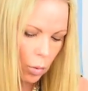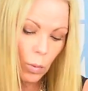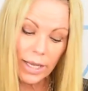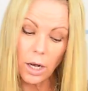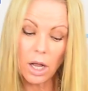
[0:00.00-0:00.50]

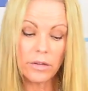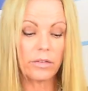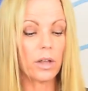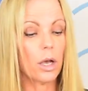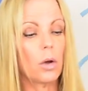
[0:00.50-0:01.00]
We
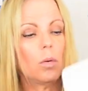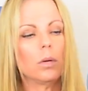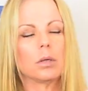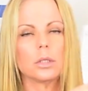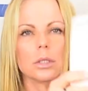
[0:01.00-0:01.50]

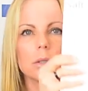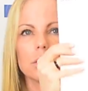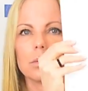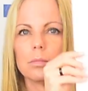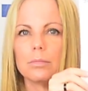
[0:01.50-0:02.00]
also
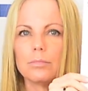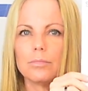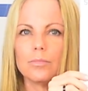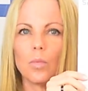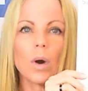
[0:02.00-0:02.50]

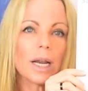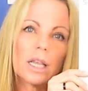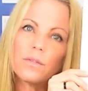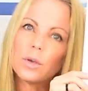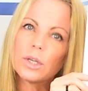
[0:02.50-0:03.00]
want to
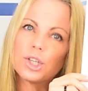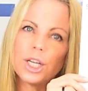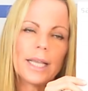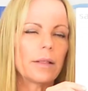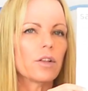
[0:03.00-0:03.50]
give you a
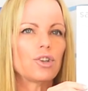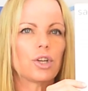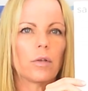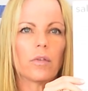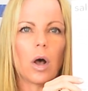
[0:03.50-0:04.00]
sheet that
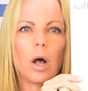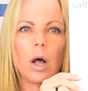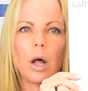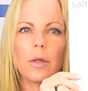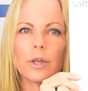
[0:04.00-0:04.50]
shows
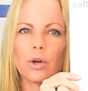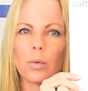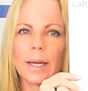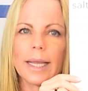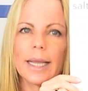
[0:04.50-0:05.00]
all the
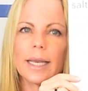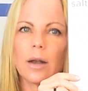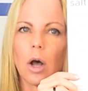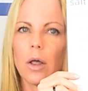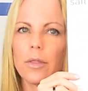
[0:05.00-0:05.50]

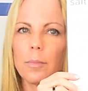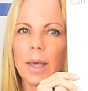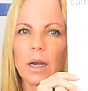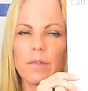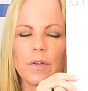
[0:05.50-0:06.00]
green, all the
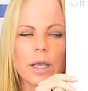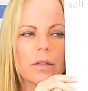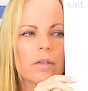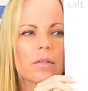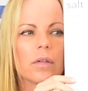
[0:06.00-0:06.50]

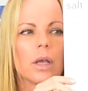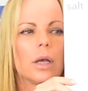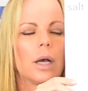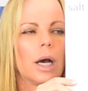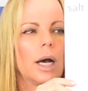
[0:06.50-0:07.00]
benefits,
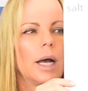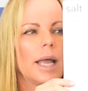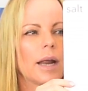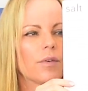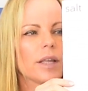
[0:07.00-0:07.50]

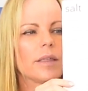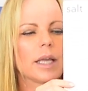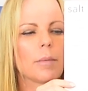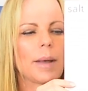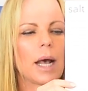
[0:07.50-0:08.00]

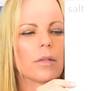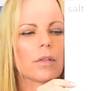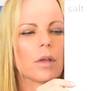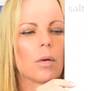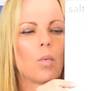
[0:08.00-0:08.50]
everything
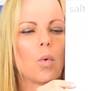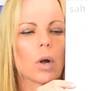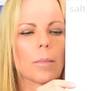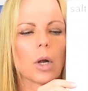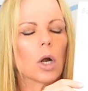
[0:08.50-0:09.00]
about the
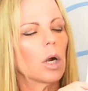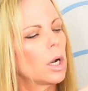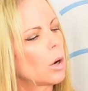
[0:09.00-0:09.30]
warmer,